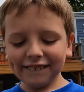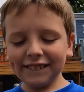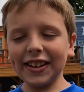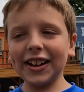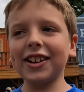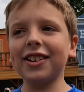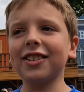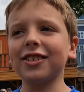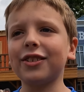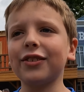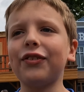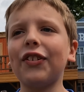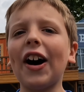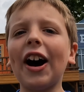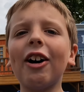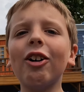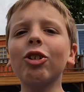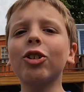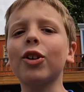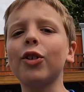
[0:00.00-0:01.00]
because of
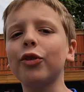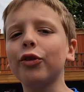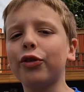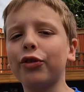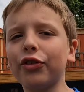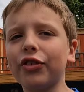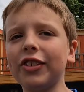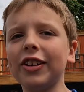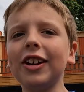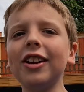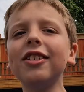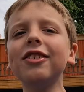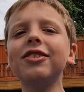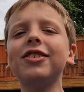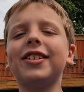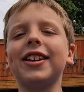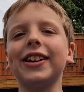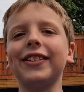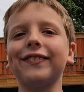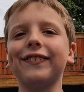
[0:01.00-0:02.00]
how
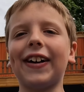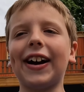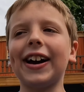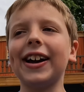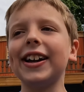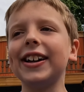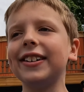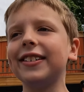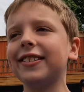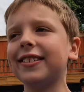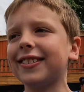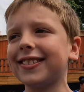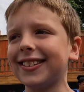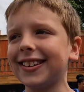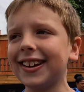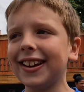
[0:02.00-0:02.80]
confusing that is.